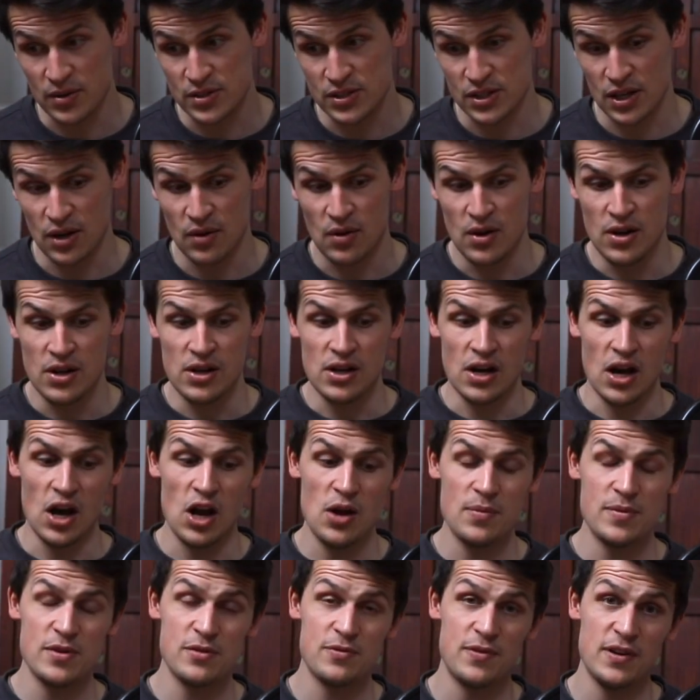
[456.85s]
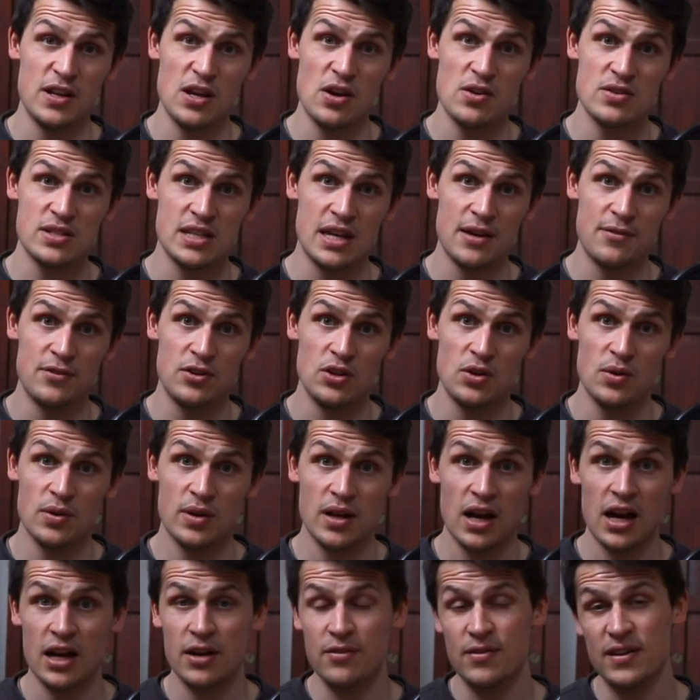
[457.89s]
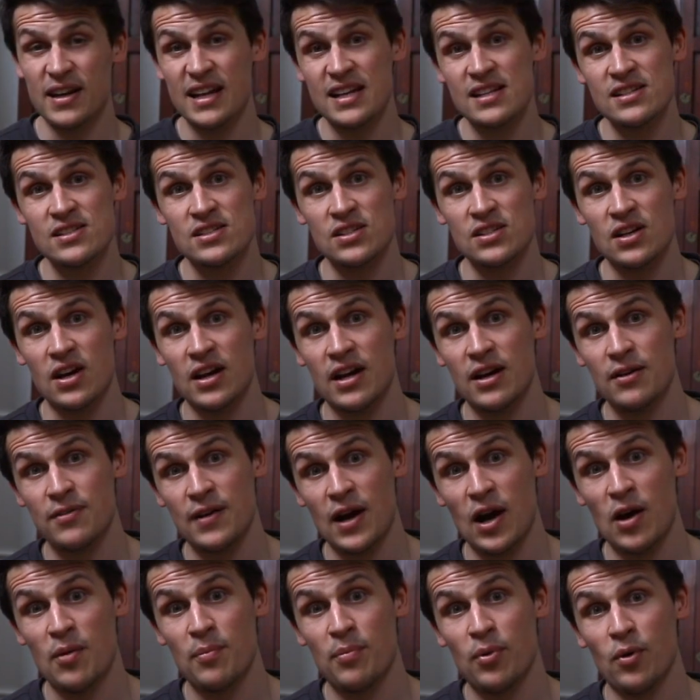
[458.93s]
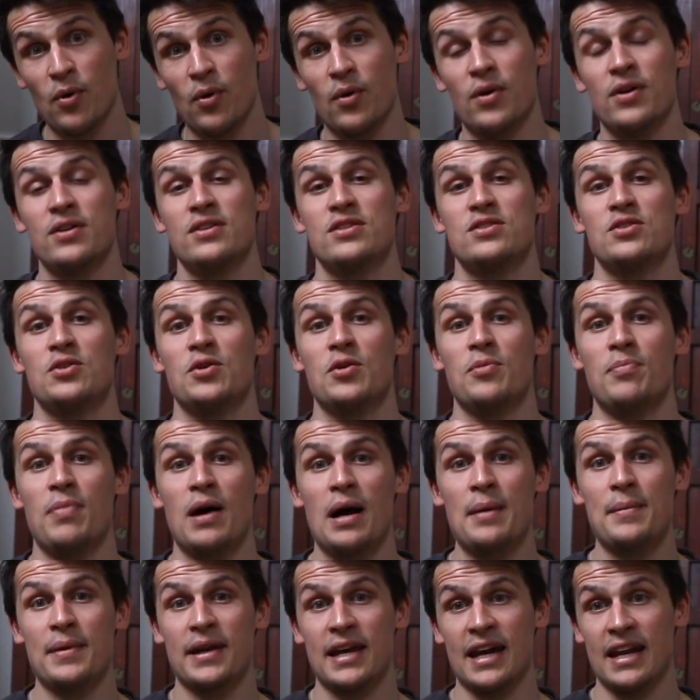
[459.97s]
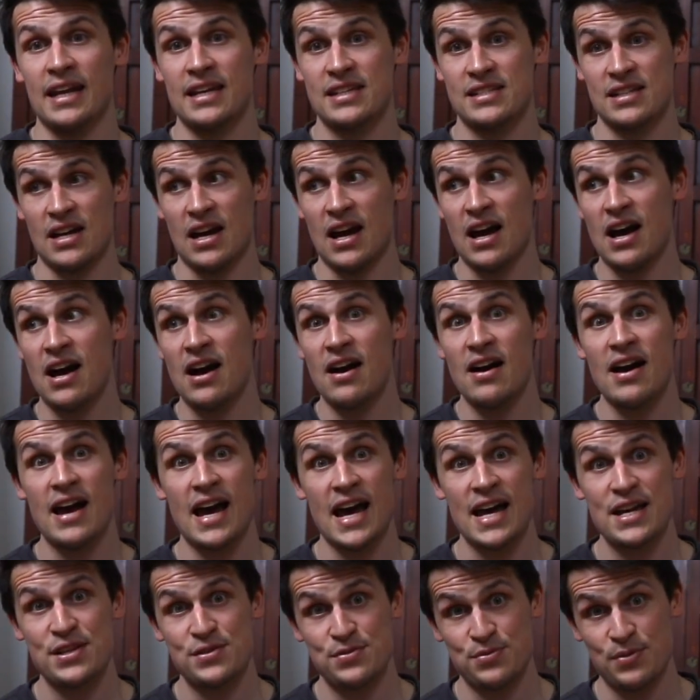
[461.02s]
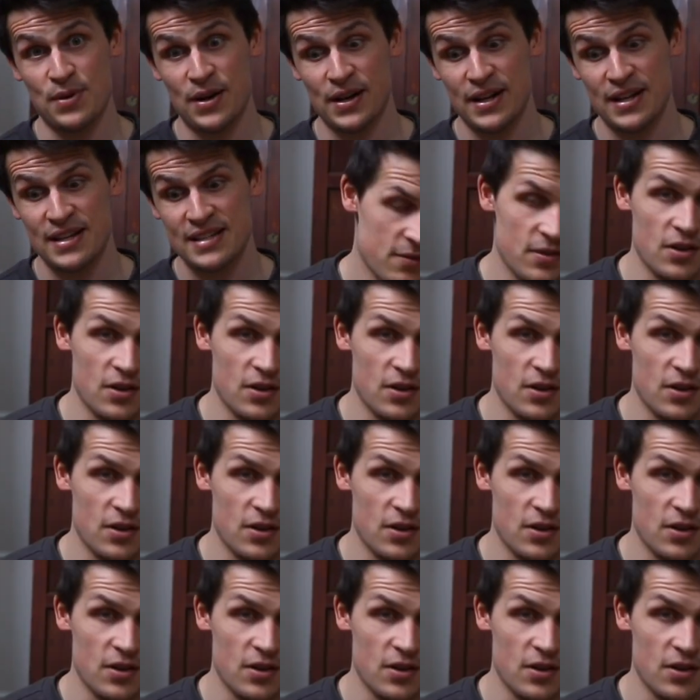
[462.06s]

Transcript: So I hope this video has given you a kind of an insight of how important your biomechanics are as runners.